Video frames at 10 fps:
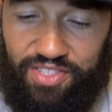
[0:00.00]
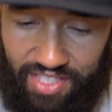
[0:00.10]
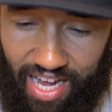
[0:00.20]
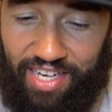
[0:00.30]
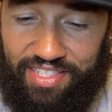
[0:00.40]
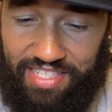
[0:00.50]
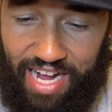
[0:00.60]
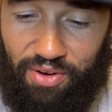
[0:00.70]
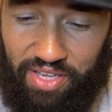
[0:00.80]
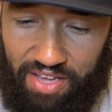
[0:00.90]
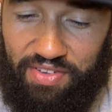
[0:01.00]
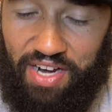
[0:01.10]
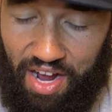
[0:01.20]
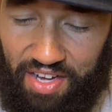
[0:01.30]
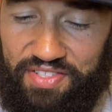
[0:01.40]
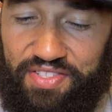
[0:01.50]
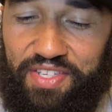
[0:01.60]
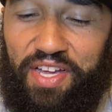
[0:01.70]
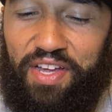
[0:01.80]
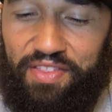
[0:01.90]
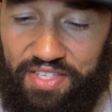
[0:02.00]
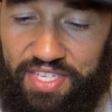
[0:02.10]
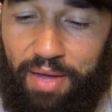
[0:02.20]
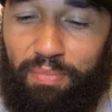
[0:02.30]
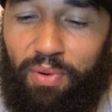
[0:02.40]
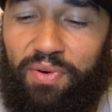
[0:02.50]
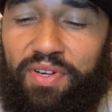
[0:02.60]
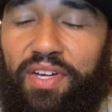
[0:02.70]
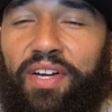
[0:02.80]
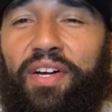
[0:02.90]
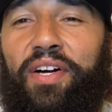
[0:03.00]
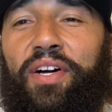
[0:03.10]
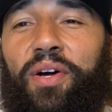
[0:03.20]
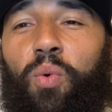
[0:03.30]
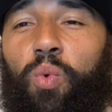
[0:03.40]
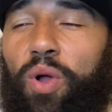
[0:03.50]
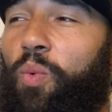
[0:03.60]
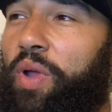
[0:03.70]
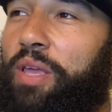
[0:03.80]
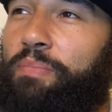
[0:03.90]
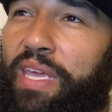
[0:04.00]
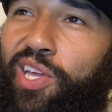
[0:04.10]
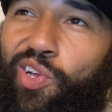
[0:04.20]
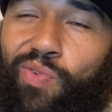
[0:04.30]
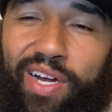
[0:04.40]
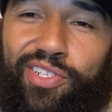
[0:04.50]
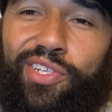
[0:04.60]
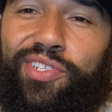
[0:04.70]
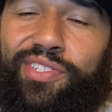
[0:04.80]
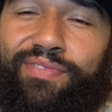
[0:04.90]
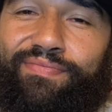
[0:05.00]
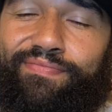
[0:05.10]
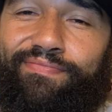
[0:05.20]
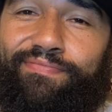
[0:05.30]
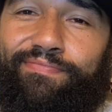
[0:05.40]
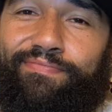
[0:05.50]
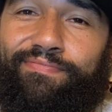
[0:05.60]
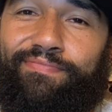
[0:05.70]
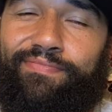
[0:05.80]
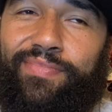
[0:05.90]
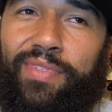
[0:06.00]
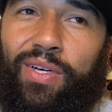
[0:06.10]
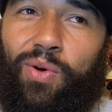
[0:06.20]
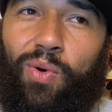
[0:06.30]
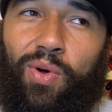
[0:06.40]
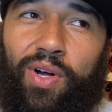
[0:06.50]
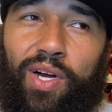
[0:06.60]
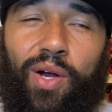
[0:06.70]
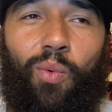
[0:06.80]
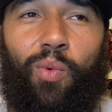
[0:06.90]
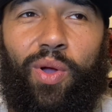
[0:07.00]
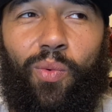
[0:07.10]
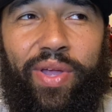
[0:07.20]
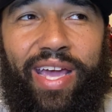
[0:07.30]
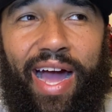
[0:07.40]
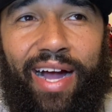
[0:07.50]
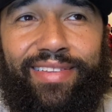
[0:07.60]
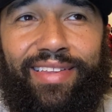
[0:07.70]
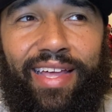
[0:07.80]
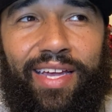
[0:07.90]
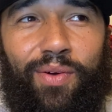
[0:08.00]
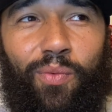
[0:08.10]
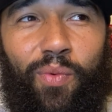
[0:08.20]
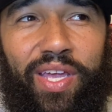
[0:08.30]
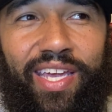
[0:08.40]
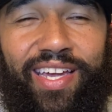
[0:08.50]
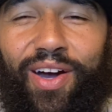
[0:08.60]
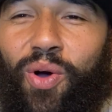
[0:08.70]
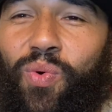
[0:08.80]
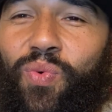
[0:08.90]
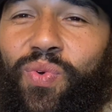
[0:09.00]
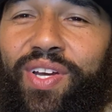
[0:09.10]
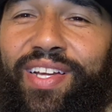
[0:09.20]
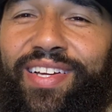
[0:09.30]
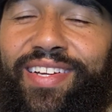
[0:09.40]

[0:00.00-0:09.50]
God has now given us the temple. Will we be good renters, or will we act like we own